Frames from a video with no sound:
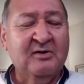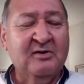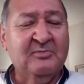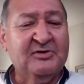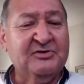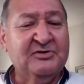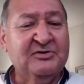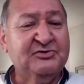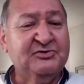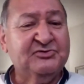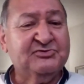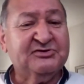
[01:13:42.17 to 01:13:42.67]

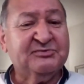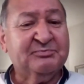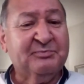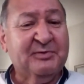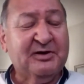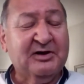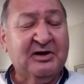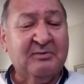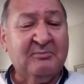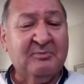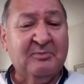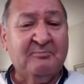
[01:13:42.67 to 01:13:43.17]
But you just
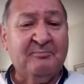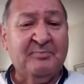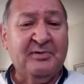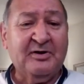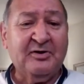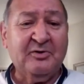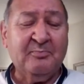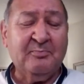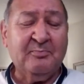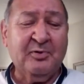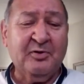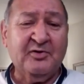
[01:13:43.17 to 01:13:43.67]
become a
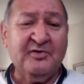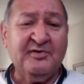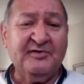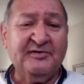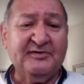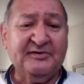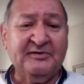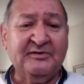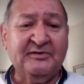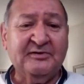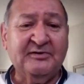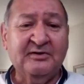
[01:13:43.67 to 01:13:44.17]
better
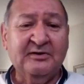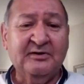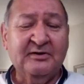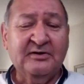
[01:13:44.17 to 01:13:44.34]
person,